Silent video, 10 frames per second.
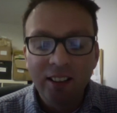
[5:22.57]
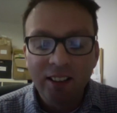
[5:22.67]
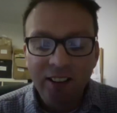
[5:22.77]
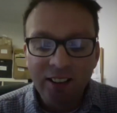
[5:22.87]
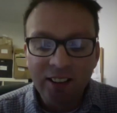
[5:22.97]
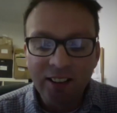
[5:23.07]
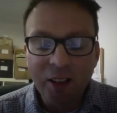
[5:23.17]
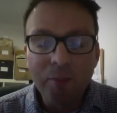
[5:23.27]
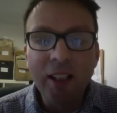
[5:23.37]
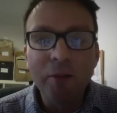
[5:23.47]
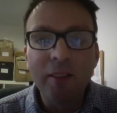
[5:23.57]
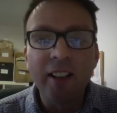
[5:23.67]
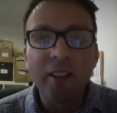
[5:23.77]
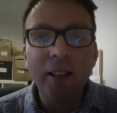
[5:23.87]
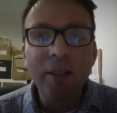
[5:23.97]
uh, and being with
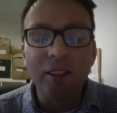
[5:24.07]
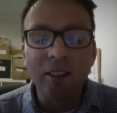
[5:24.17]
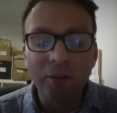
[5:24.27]
other people.